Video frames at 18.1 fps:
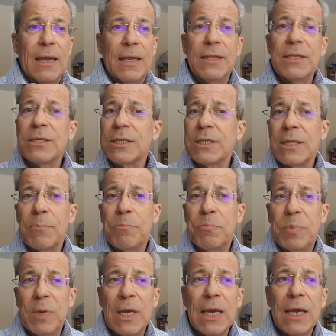This is a
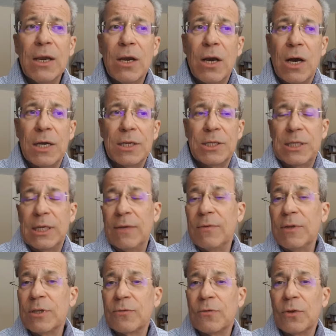big cost
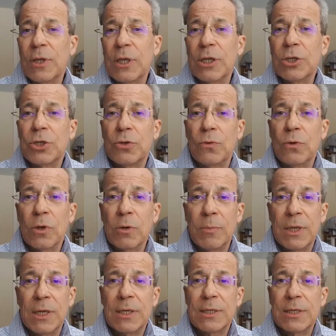savings for the issuer
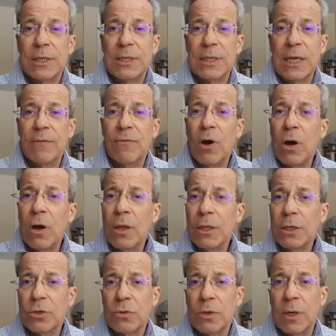because they save all
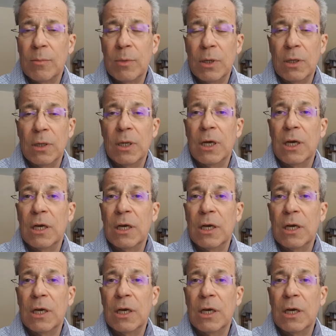the trouble